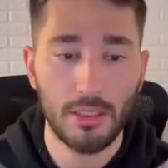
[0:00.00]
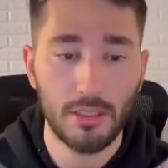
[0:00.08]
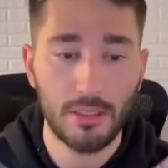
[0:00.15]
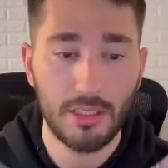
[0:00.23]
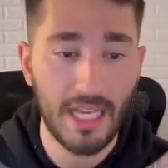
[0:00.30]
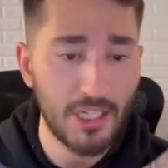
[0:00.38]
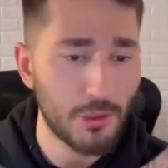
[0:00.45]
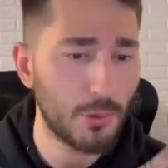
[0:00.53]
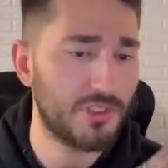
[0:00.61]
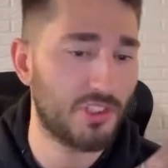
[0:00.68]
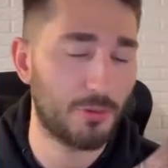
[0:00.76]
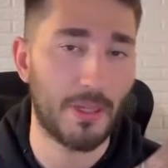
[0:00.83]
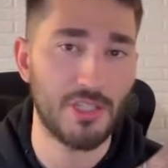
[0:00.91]
The actual
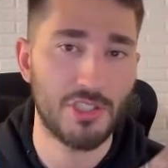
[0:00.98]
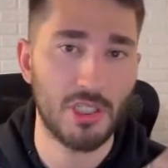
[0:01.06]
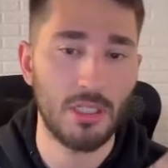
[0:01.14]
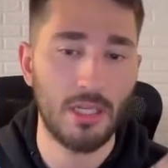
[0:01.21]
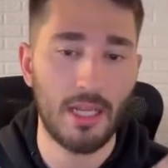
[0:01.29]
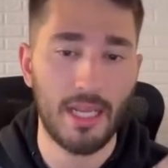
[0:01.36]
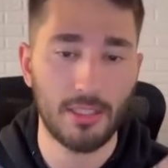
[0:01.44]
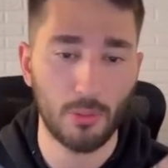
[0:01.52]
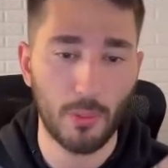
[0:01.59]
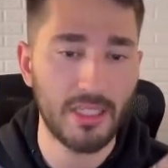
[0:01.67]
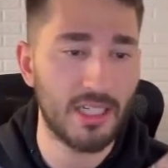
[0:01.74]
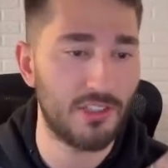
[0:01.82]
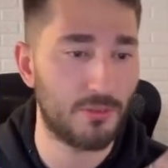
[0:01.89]
suspension and the way
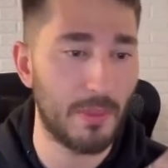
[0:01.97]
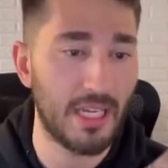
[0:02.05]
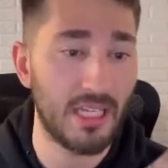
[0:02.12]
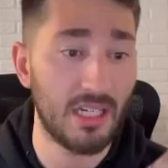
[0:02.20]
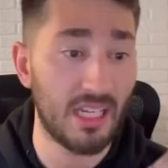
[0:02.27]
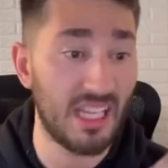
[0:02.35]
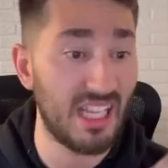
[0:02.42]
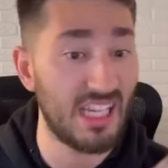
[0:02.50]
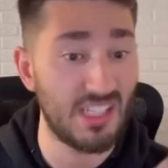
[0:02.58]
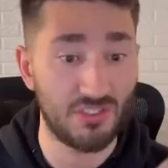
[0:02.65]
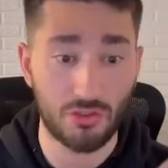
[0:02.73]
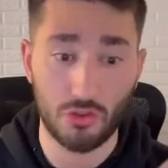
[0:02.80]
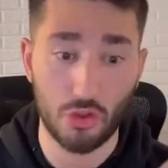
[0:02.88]
that it's made
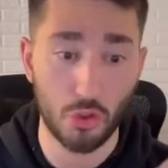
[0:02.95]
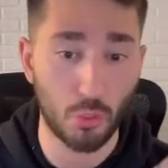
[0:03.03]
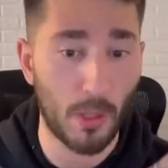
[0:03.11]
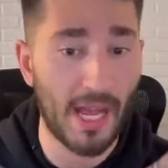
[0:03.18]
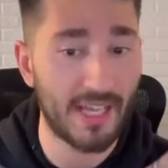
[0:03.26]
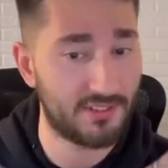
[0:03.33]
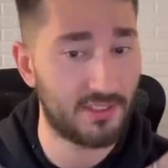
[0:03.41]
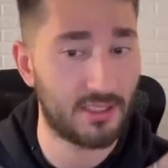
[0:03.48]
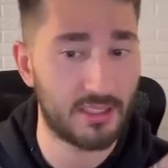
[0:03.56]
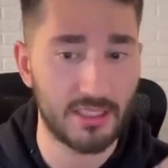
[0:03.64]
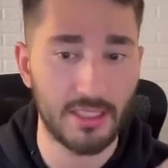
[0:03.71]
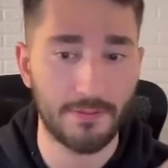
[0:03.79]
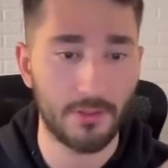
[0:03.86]
is
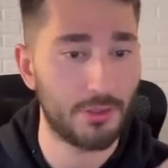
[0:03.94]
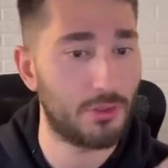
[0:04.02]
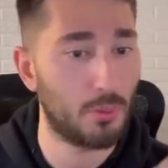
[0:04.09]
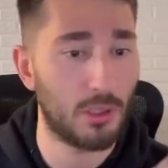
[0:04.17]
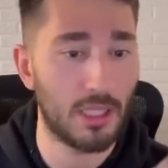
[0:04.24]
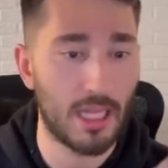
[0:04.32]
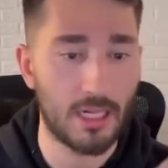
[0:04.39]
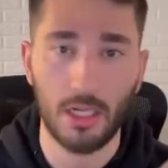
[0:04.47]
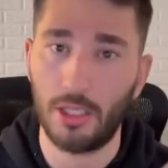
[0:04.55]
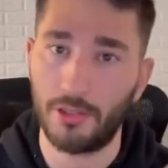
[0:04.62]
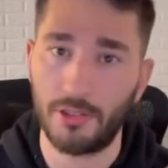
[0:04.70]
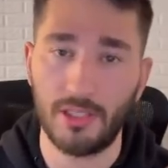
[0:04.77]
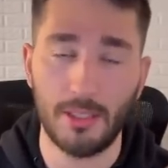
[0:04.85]
drastically different to a lot of
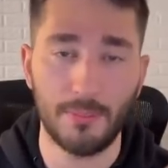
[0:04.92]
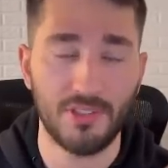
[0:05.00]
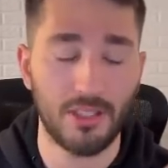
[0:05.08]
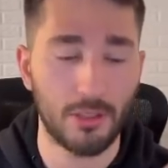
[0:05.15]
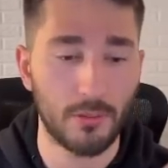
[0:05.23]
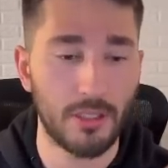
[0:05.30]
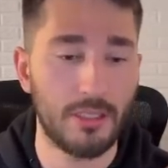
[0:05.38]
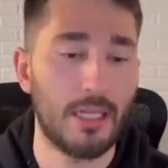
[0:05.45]
other teams on the grid.